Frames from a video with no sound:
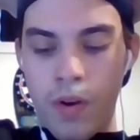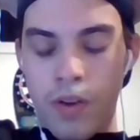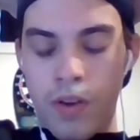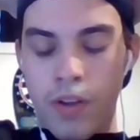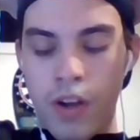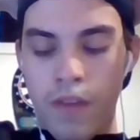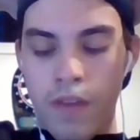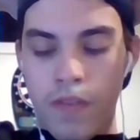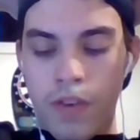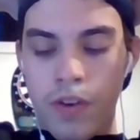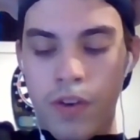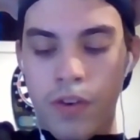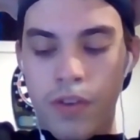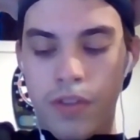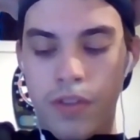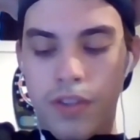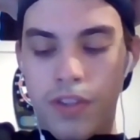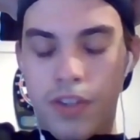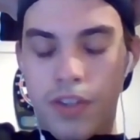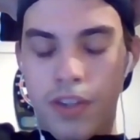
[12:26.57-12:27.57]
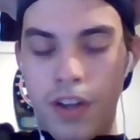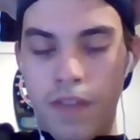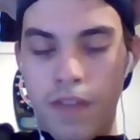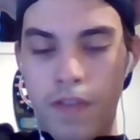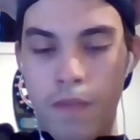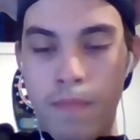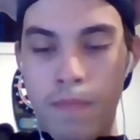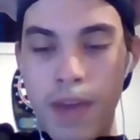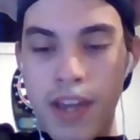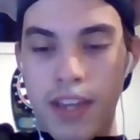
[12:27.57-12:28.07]
governors and stuff
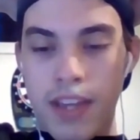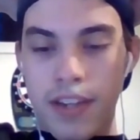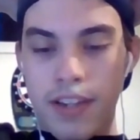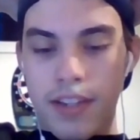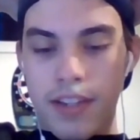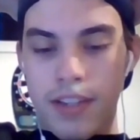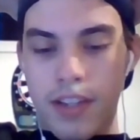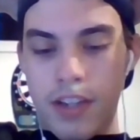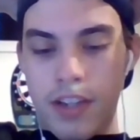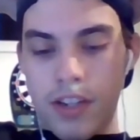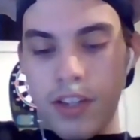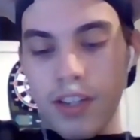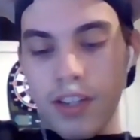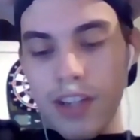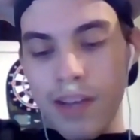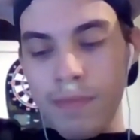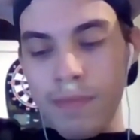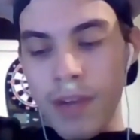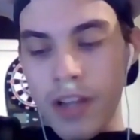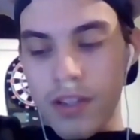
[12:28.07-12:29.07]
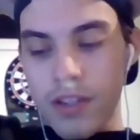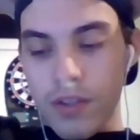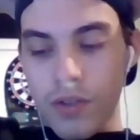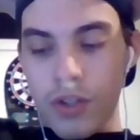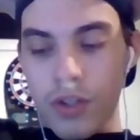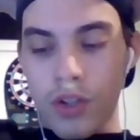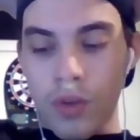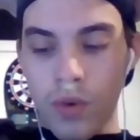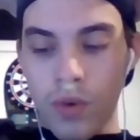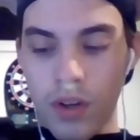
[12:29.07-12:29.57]
are making decisions, I'm not so
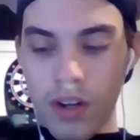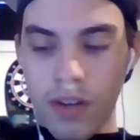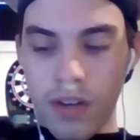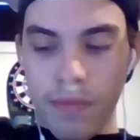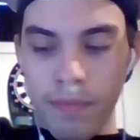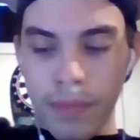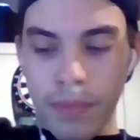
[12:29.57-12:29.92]
sure.